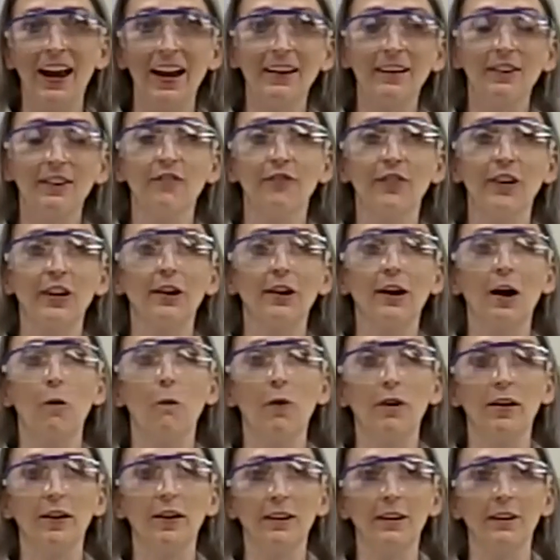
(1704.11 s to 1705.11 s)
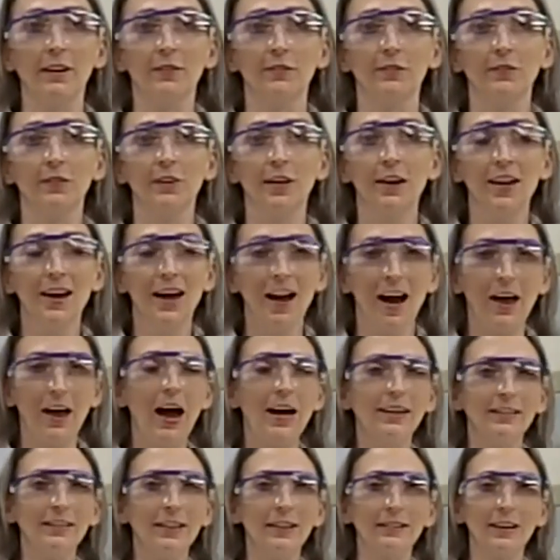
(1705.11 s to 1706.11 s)
and I can figure out what it is.
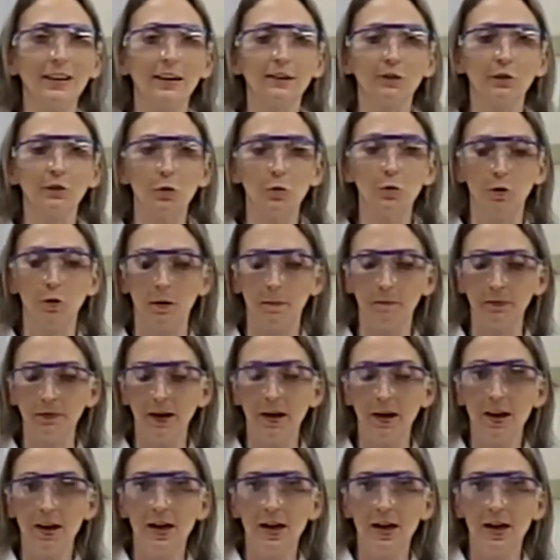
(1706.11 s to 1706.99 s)
I think that's cool.